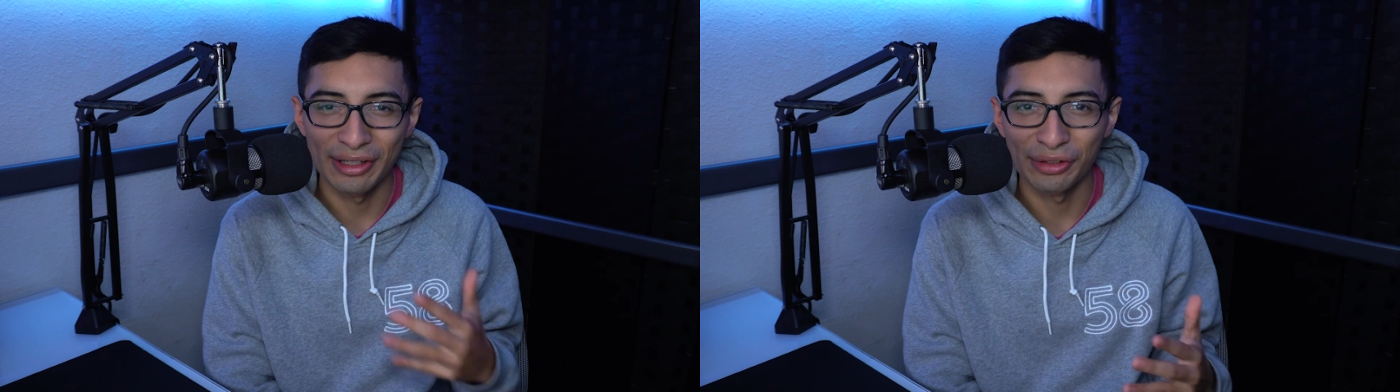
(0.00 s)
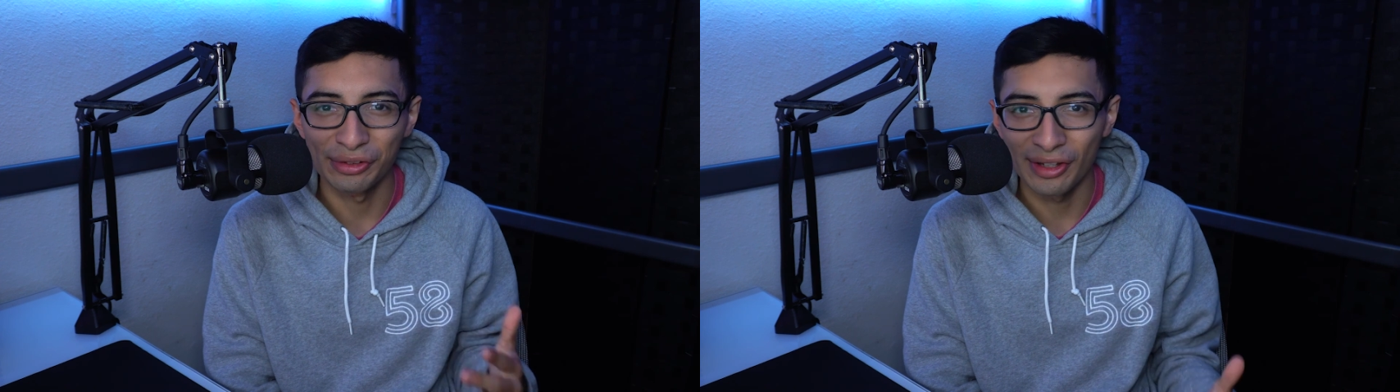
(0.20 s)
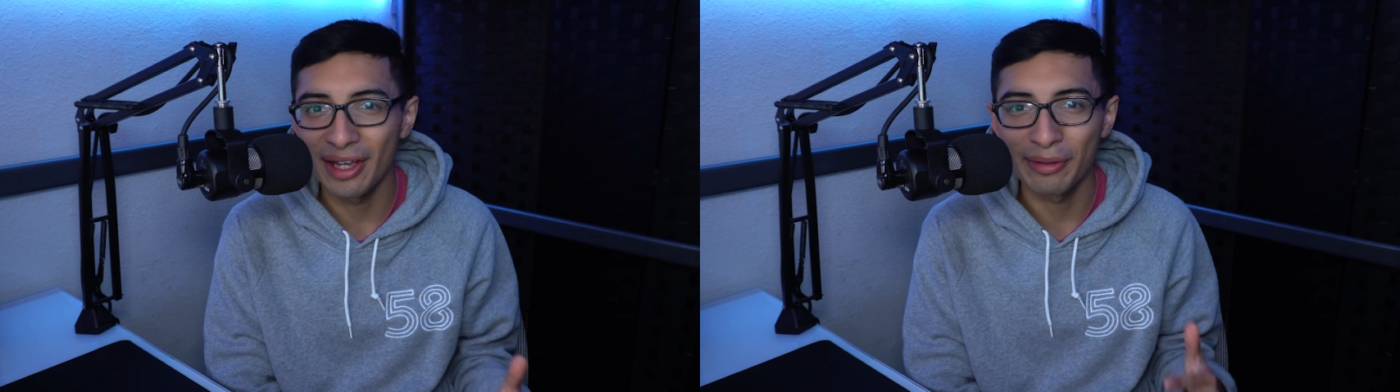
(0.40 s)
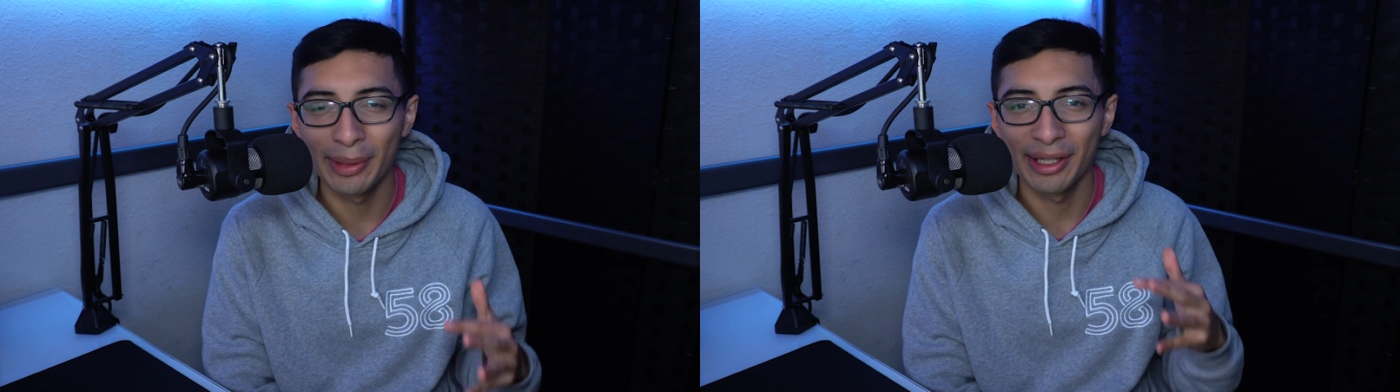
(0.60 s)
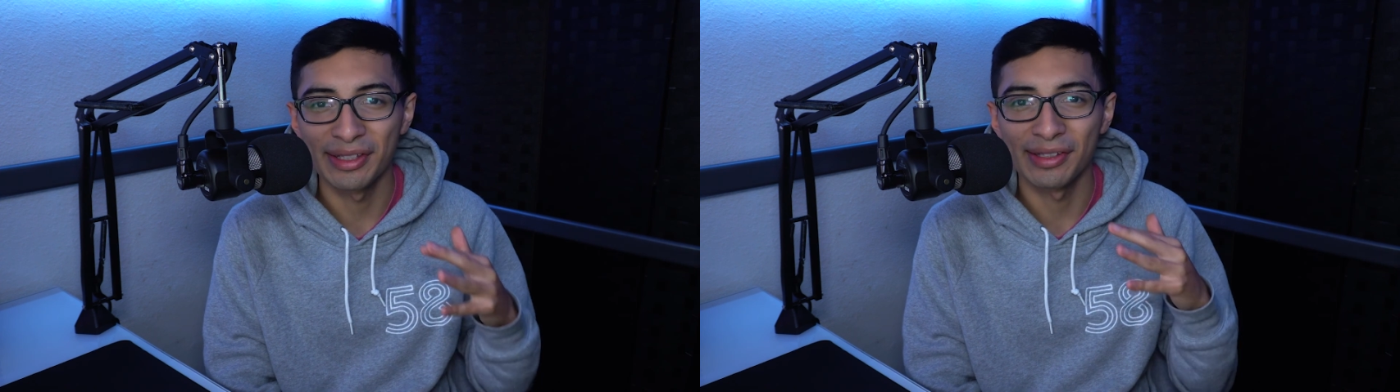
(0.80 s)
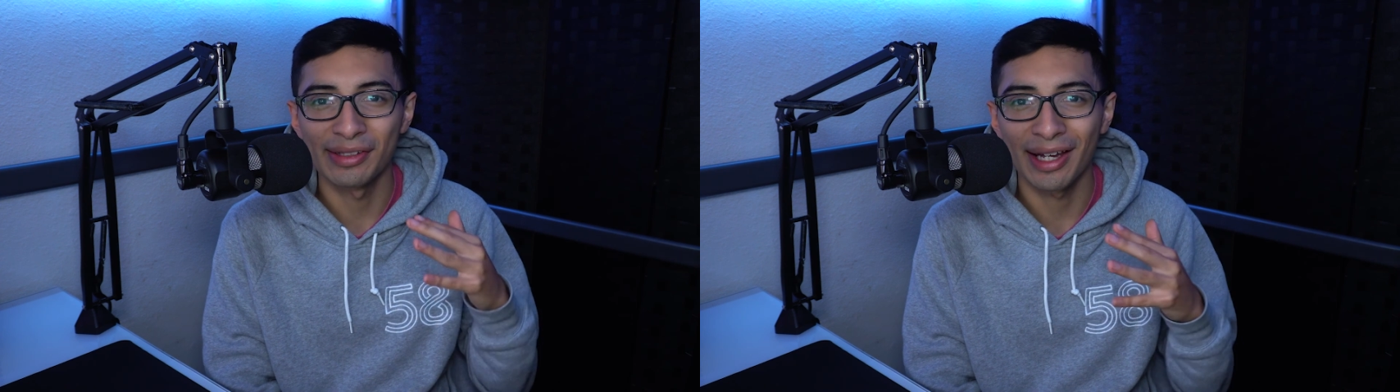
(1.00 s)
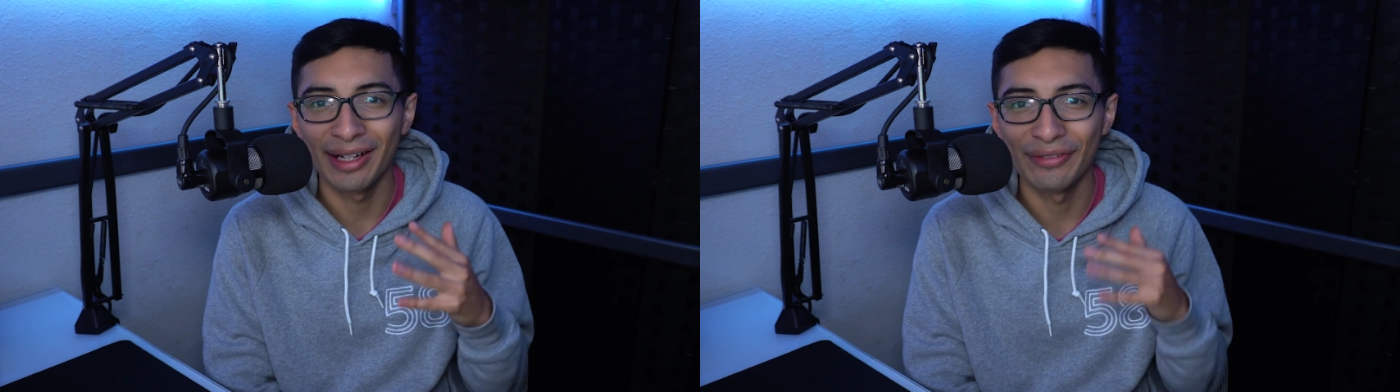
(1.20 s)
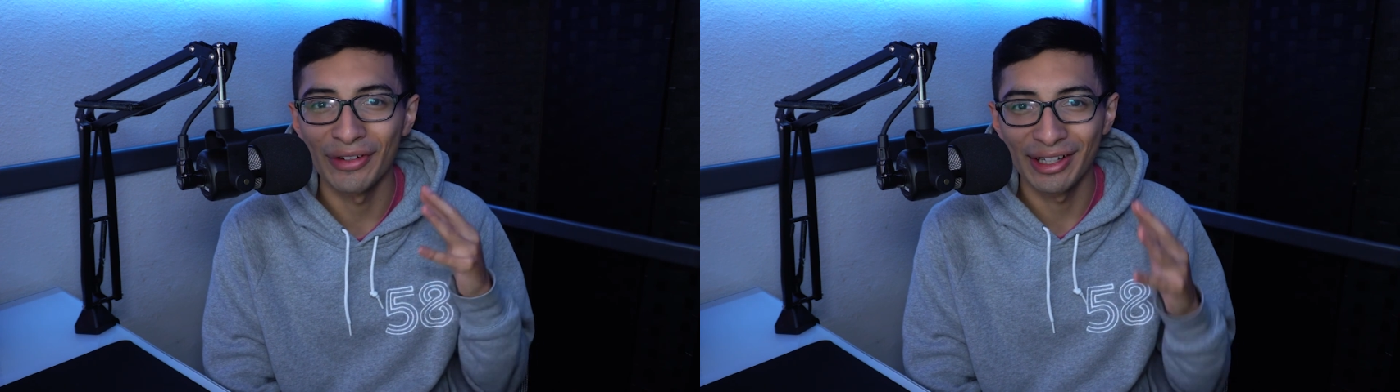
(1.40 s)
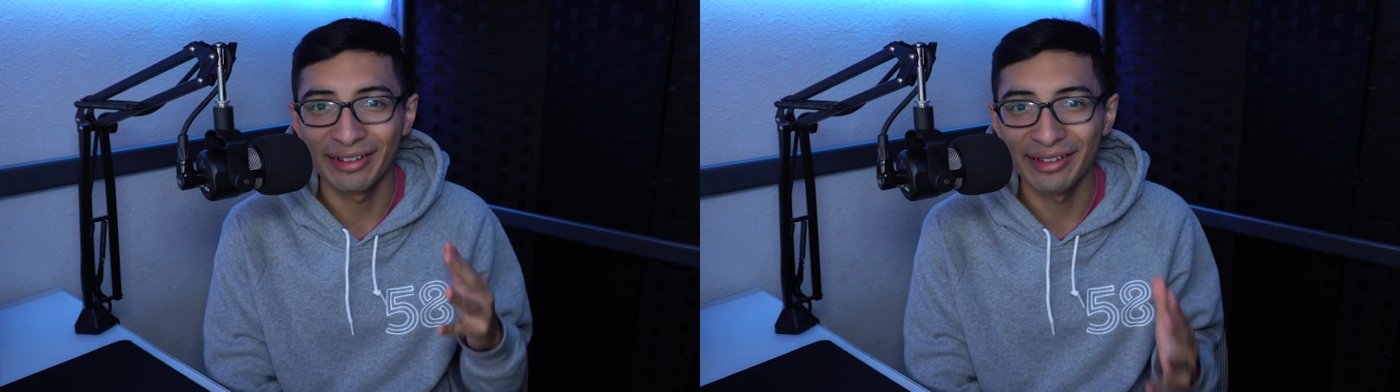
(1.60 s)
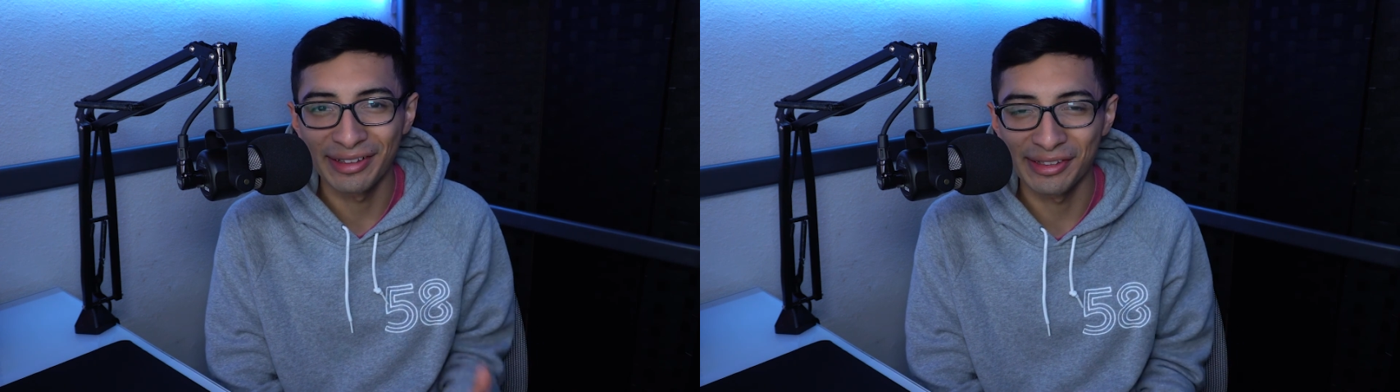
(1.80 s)
understand because it's kind of
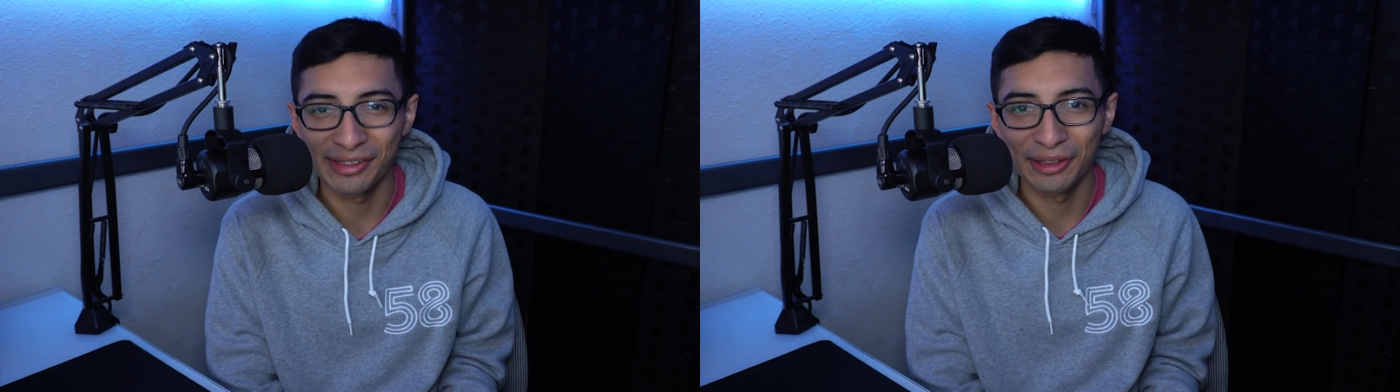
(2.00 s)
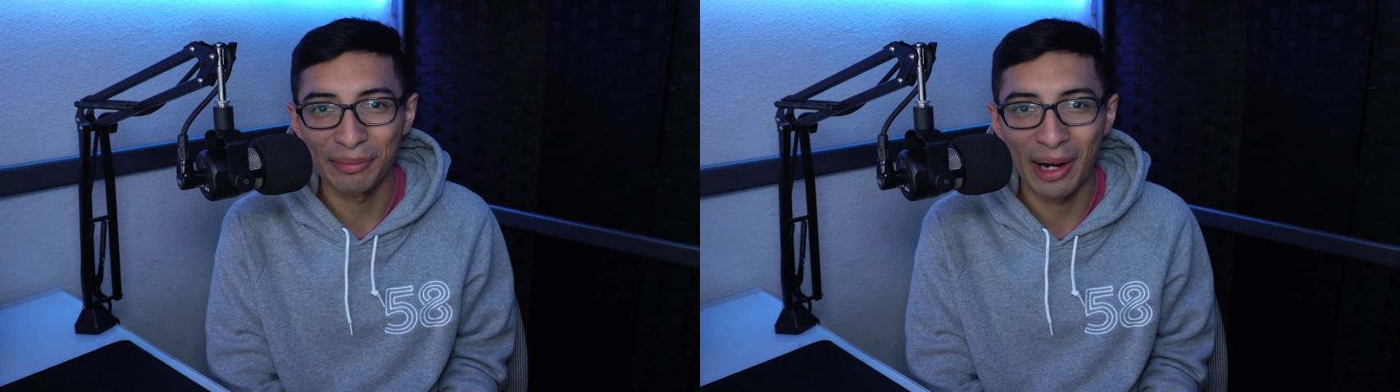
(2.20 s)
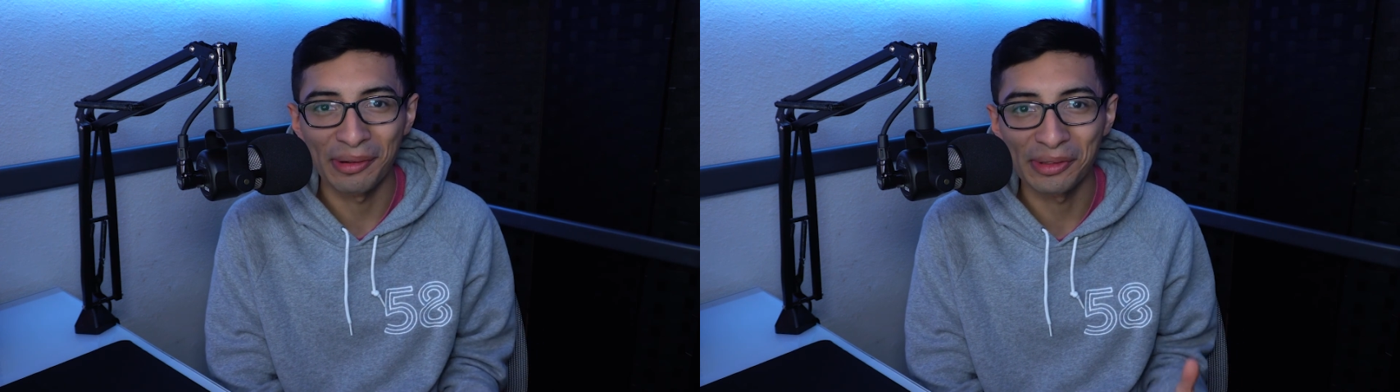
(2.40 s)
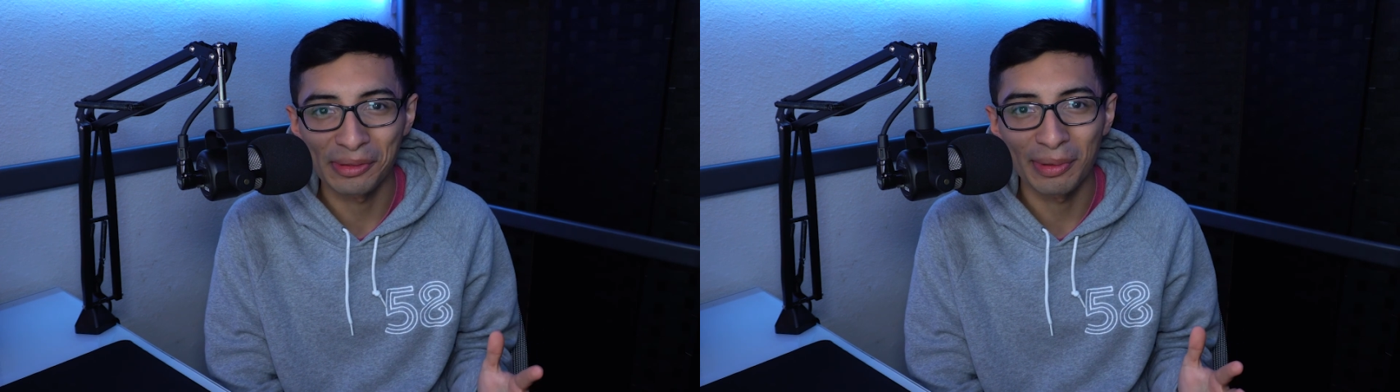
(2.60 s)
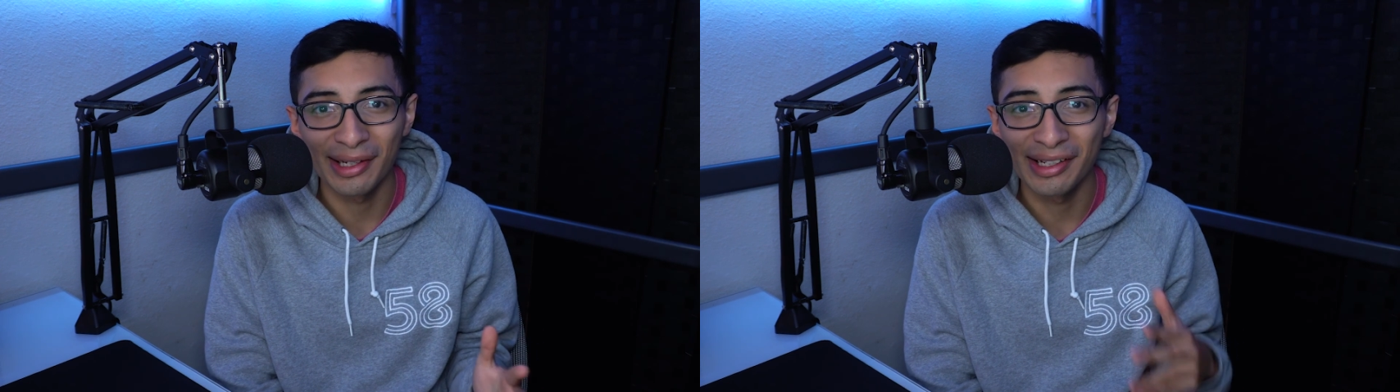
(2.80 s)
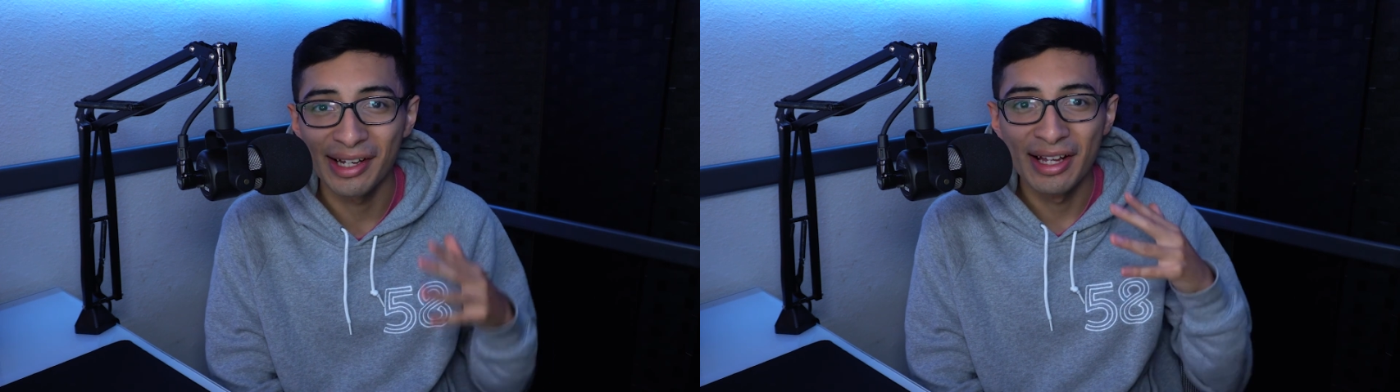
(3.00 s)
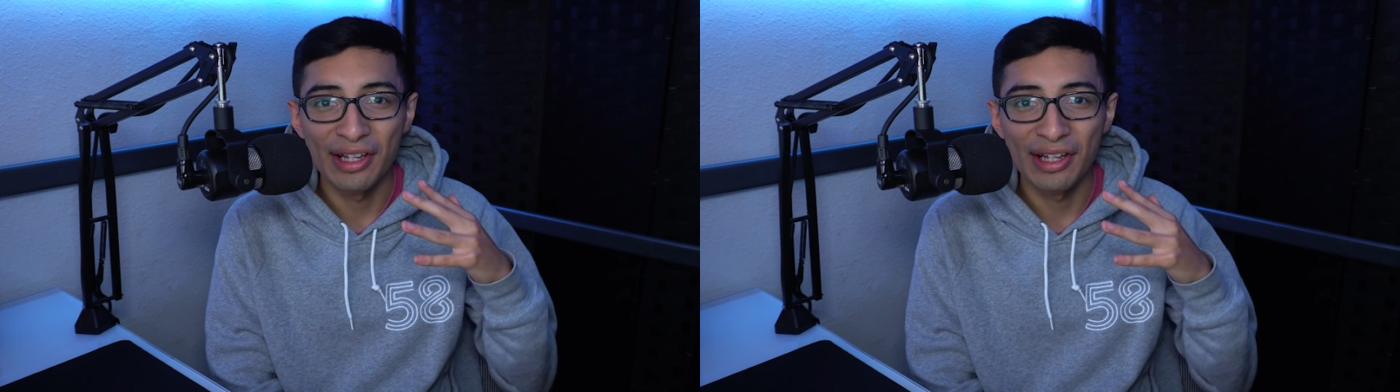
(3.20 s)
ugly to see your power supply.